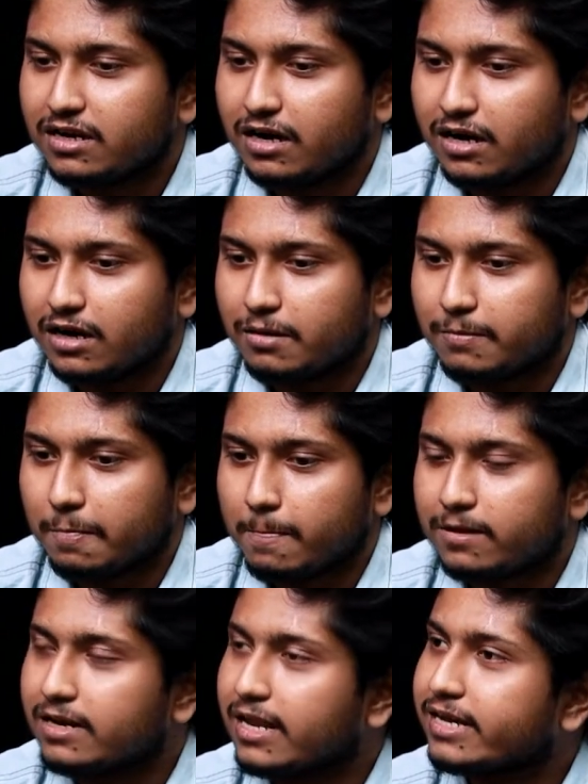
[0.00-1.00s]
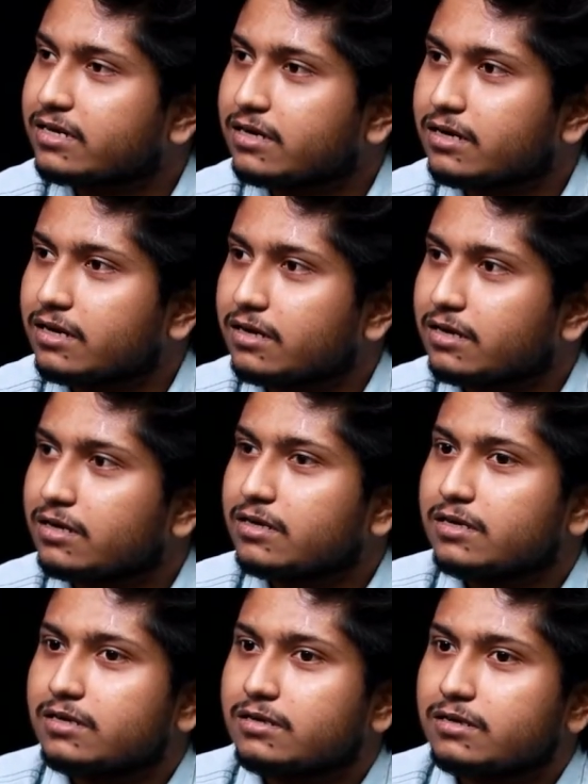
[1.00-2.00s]
Um, like uh,
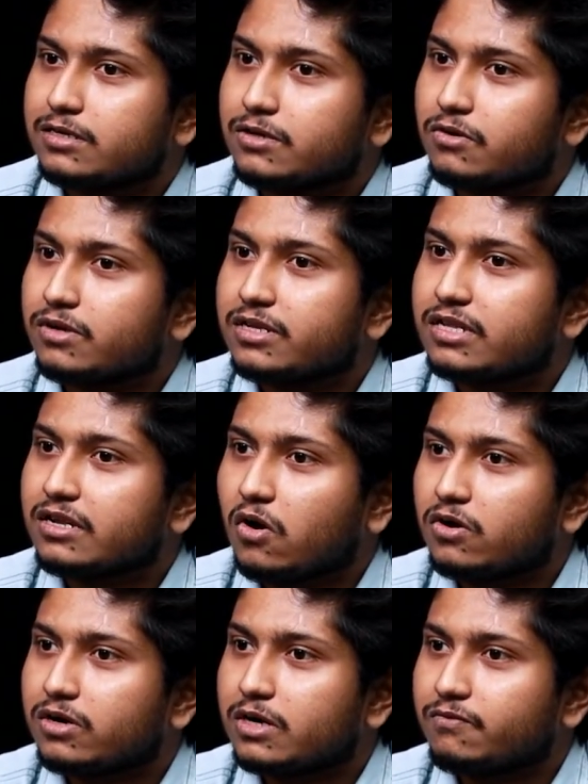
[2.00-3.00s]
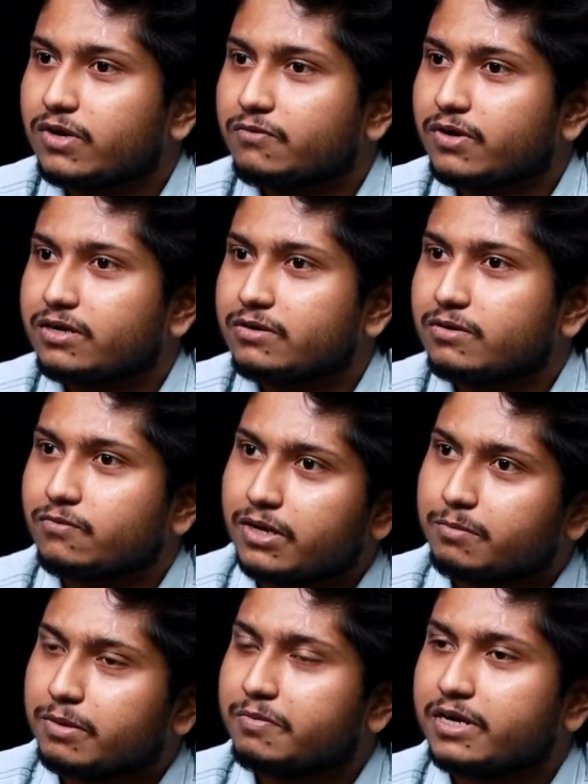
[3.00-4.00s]
you know in the long run when when we are
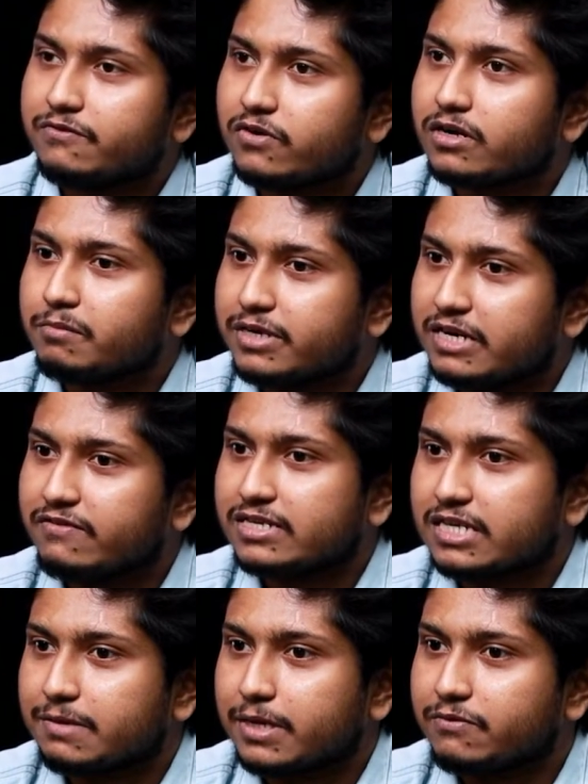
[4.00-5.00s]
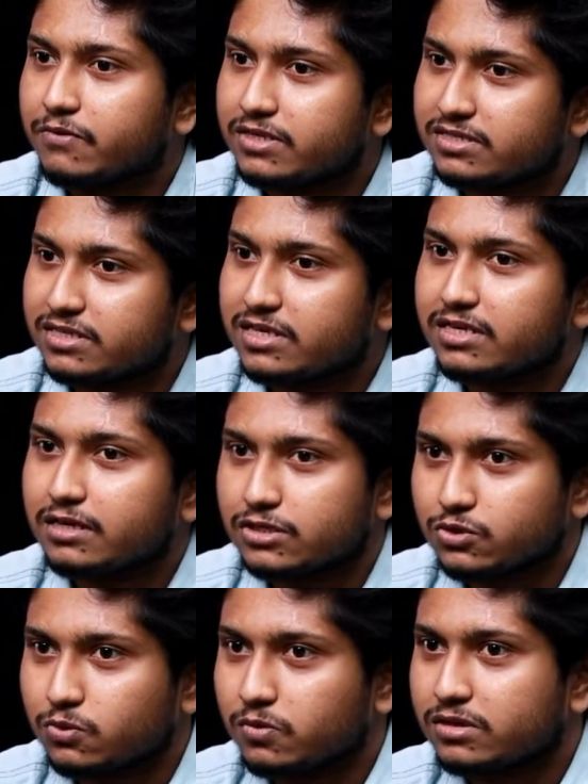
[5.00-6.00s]
preparing for competitive exam and we see uh,
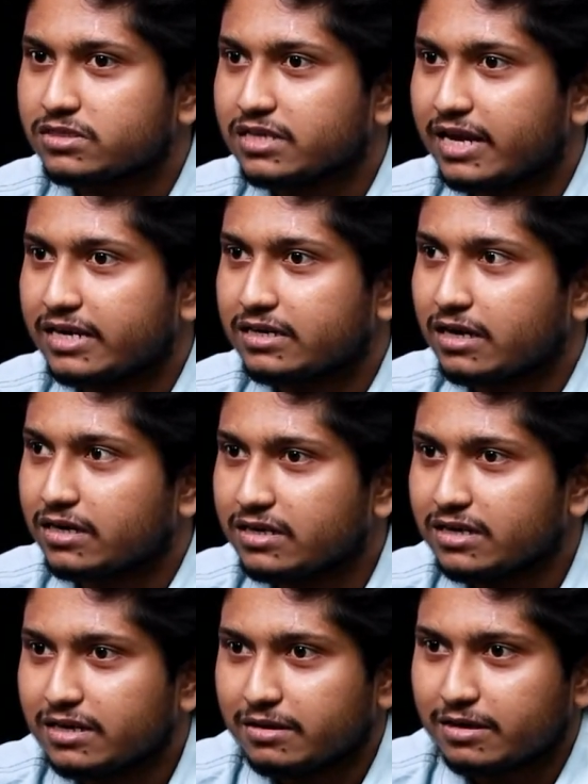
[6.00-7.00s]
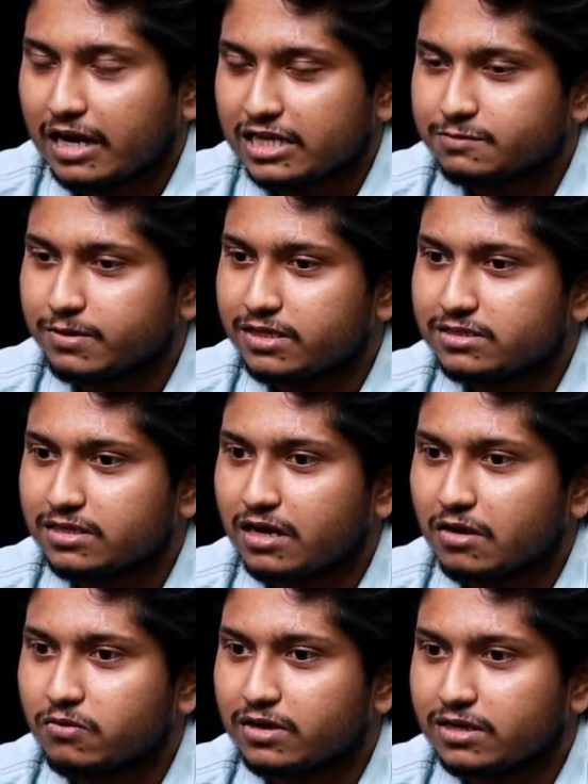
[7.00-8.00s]
students and and classmates
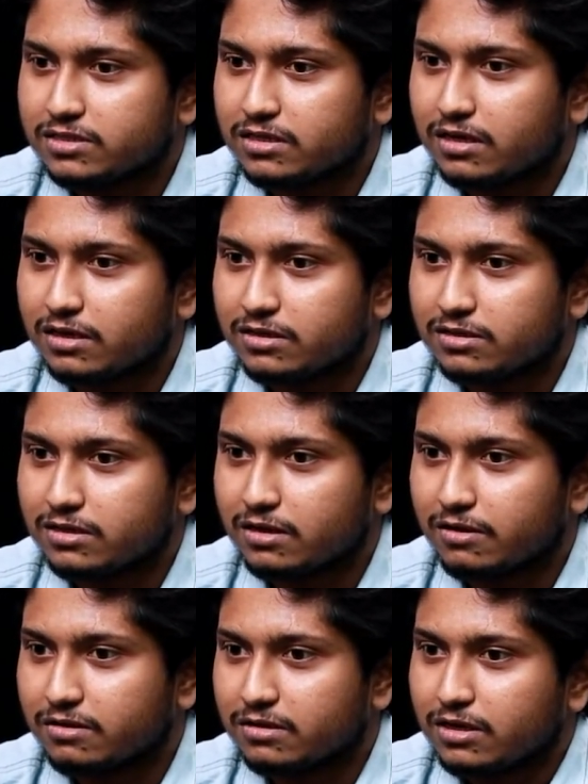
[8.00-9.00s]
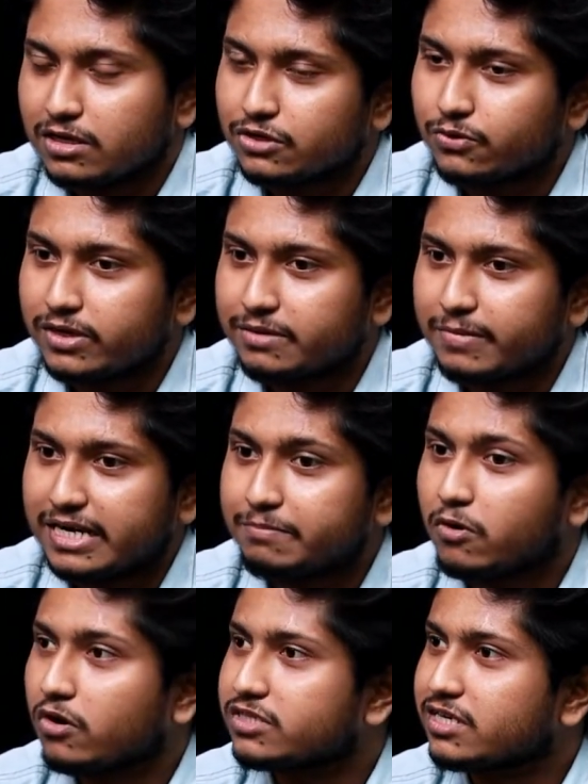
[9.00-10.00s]
around us uh, uh, doing many
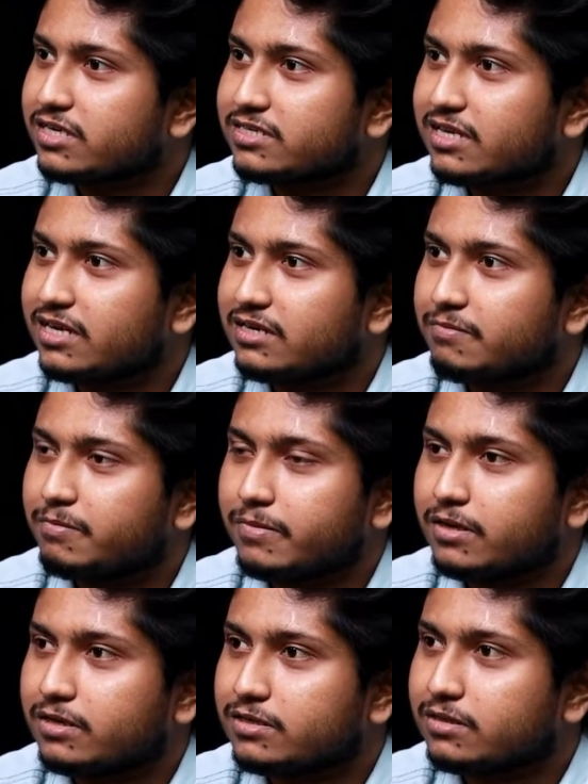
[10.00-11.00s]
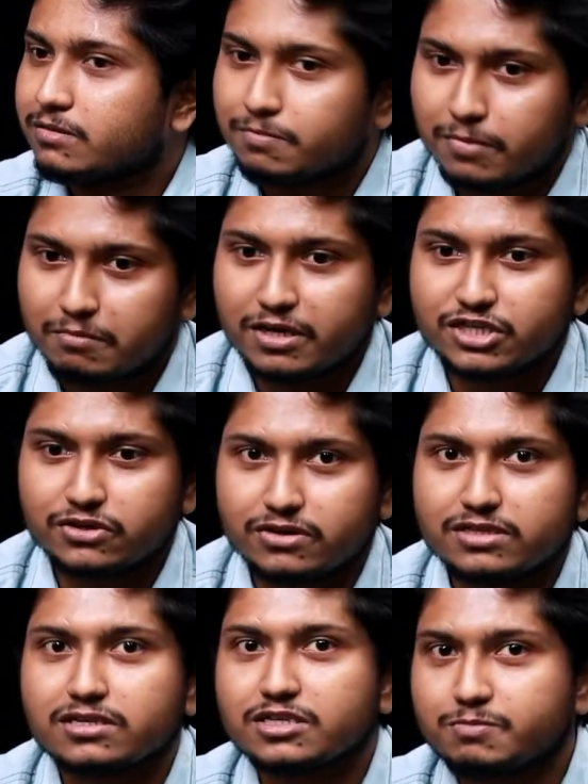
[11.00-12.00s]
projects and uh, publishing
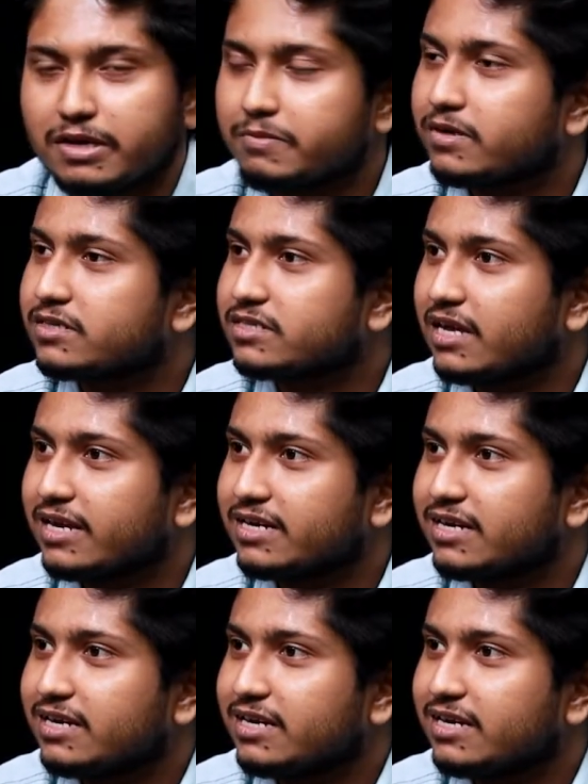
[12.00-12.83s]
research papers and